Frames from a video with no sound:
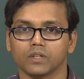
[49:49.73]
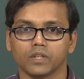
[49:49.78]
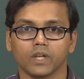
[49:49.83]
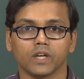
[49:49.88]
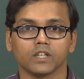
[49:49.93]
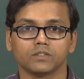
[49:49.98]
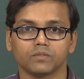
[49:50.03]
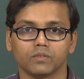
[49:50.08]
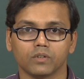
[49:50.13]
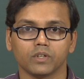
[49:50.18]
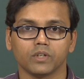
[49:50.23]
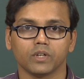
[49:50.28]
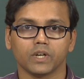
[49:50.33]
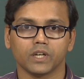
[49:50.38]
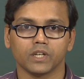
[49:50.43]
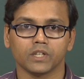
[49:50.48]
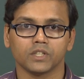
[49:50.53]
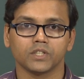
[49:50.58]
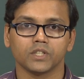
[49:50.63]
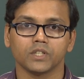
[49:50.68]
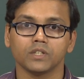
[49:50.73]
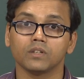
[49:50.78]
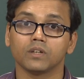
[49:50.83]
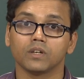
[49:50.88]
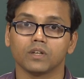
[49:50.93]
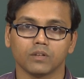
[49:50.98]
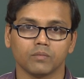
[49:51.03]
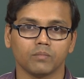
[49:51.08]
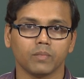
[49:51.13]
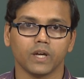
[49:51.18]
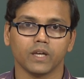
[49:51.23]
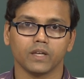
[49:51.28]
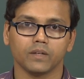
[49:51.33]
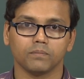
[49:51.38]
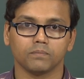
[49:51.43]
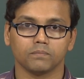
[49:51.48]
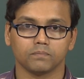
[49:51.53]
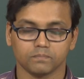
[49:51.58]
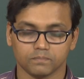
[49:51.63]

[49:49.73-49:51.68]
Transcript: Thanks for your attention. Bye.